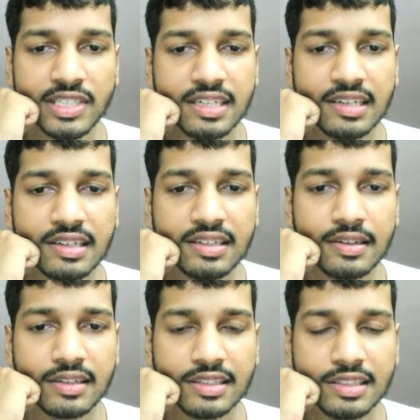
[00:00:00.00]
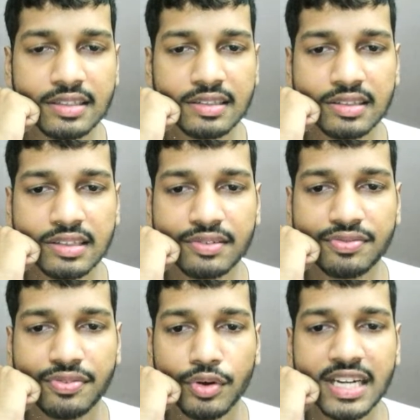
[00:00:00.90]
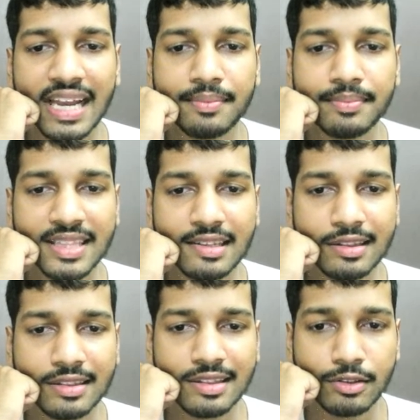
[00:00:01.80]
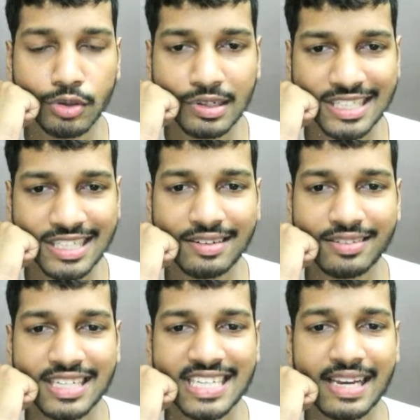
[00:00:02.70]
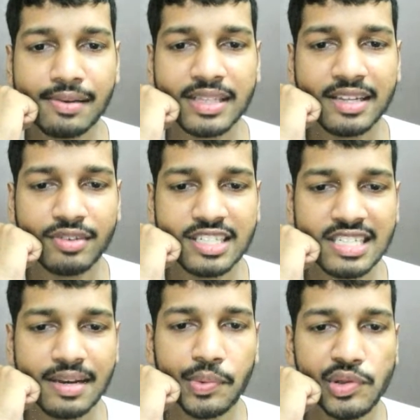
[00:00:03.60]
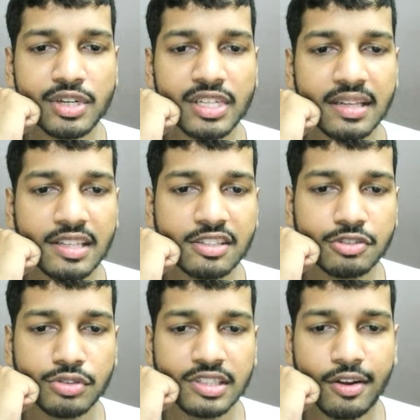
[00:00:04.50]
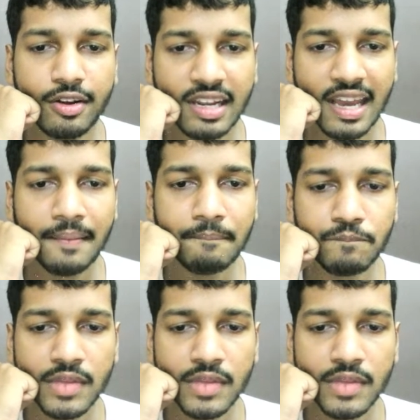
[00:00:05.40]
4 times this Santosh Chelawala came, then one time Subodh, and these shoes did not came,